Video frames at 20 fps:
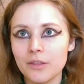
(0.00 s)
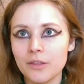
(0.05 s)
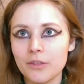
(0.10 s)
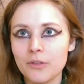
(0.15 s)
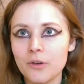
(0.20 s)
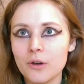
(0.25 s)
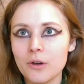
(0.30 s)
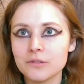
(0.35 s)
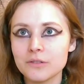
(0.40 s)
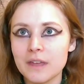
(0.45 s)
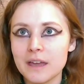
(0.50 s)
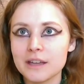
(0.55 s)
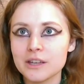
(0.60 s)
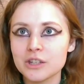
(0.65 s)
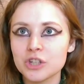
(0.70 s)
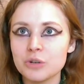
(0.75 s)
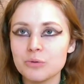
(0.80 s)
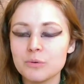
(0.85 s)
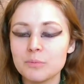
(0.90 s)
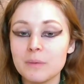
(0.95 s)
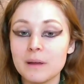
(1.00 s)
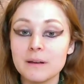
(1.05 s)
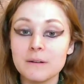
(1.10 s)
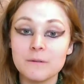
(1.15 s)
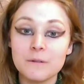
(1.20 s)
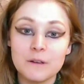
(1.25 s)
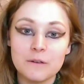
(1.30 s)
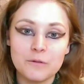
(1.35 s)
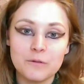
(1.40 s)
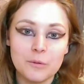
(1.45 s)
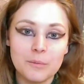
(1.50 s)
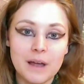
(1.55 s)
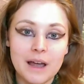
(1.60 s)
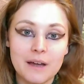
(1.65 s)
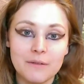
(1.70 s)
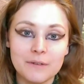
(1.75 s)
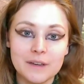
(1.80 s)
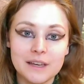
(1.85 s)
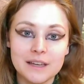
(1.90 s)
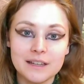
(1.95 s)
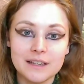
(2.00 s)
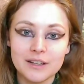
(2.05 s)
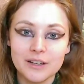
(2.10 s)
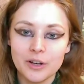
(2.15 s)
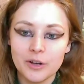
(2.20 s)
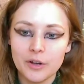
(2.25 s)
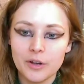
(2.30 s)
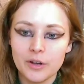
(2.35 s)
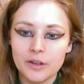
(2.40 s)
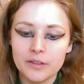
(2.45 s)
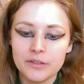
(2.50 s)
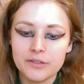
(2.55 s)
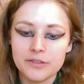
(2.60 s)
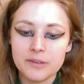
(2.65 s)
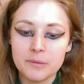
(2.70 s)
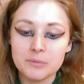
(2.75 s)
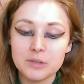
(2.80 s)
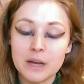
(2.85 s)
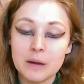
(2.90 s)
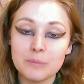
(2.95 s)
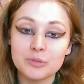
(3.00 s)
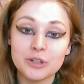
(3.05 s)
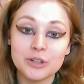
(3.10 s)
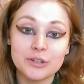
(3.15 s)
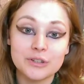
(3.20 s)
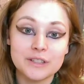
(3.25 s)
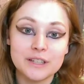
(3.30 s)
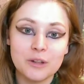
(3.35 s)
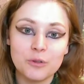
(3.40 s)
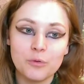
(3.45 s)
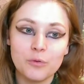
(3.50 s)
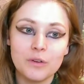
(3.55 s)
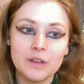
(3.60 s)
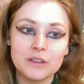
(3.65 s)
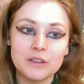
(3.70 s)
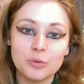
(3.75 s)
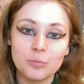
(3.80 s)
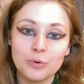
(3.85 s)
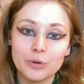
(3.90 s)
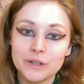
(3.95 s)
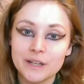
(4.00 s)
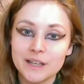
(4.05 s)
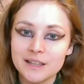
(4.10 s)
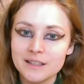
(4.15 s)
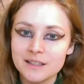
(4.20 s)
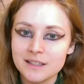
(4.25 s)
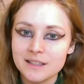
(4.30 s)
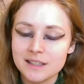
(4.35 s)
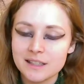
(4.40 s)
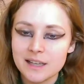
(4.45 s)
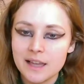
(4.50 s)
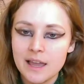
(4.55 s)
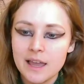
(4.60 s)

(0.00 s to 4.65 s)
thought that she would benefit from having some time to herself in the mornings.